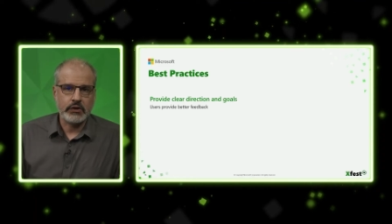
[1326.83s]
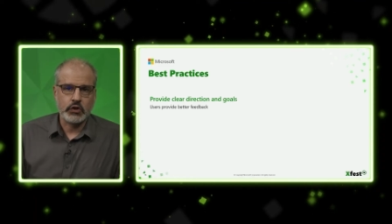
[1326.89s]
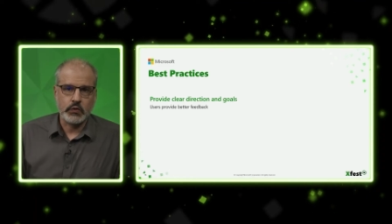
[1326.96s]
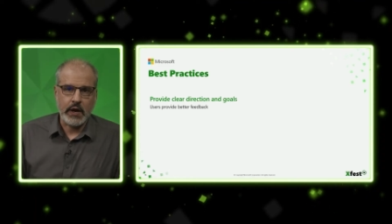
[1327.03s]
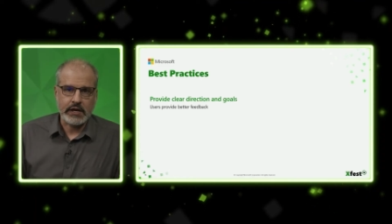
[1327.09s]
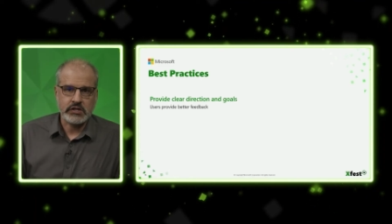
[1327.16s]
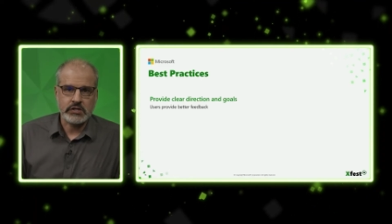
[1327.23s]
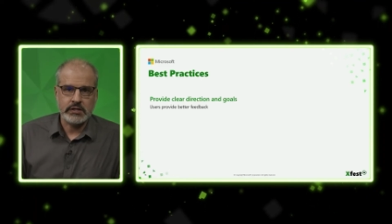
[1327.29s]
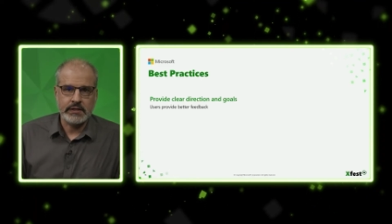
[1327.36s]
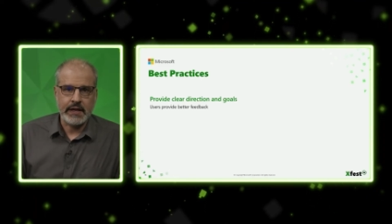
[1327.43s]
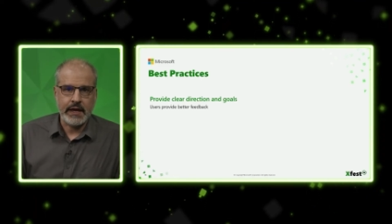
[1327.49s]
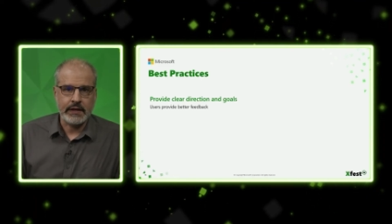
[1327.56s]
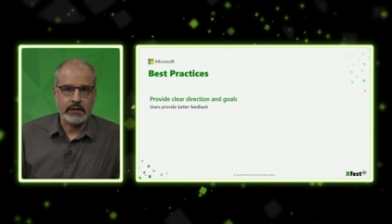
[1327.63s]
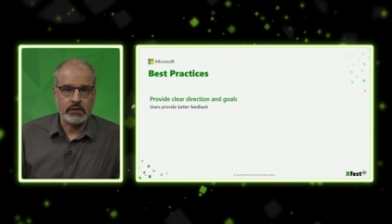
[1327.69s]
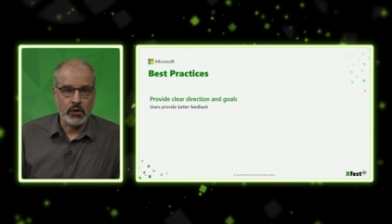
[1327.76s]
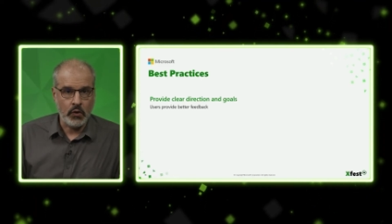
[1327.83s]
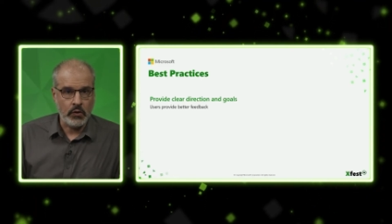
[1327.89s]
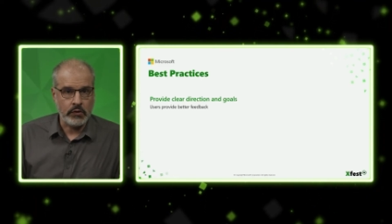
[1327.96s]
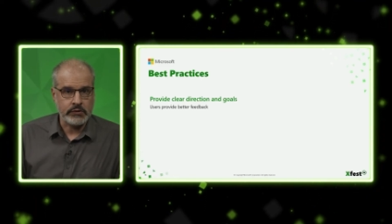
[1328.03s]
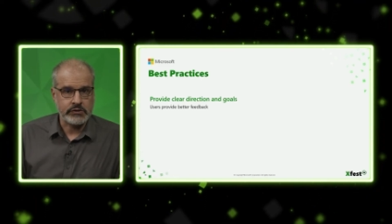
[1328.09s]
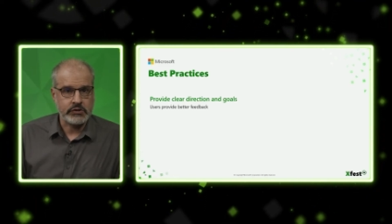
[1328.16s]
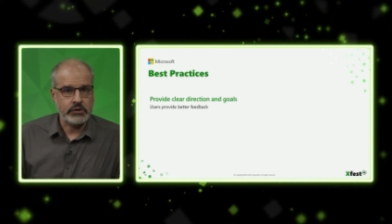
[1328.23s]
direction and
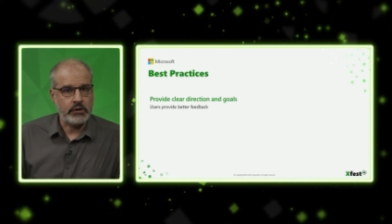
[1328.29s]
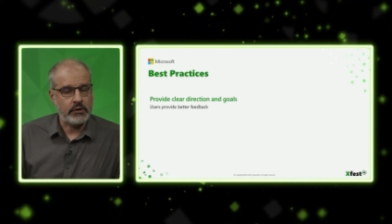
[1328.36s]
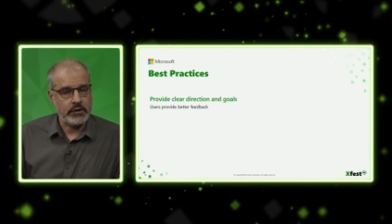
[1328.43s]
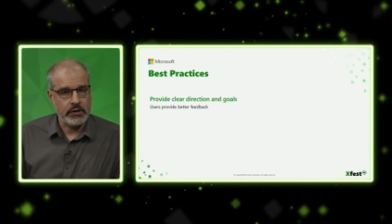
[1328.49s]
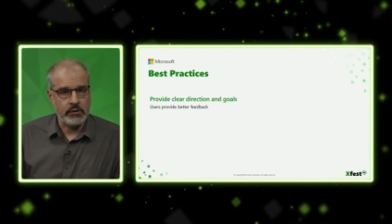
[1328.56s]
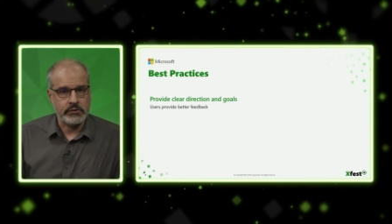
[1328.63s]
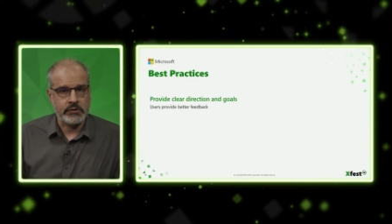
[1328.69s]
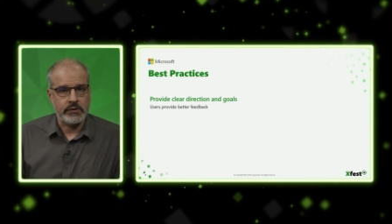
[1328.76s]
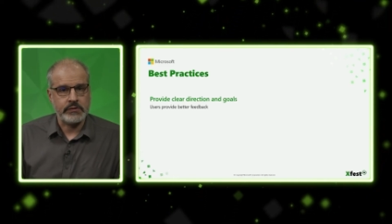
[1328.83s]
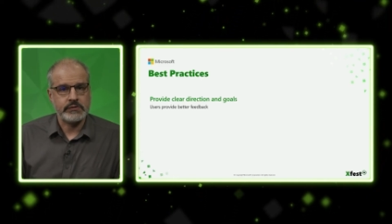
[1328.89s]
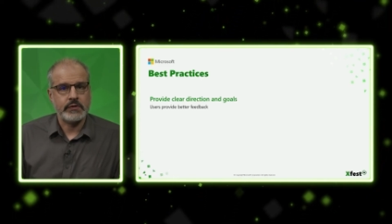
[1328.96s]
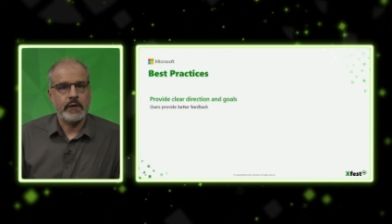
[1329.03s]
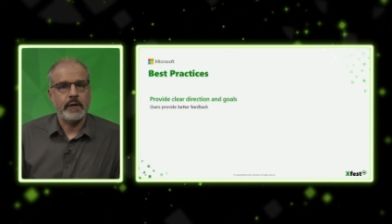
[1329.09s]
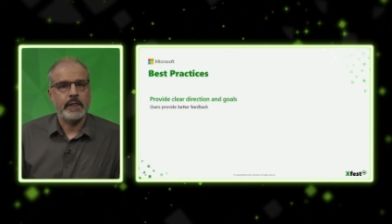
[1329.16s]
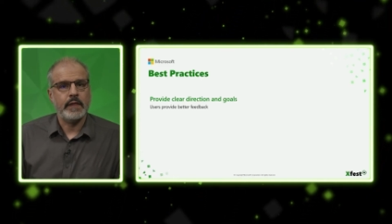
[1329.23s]
goals to your users.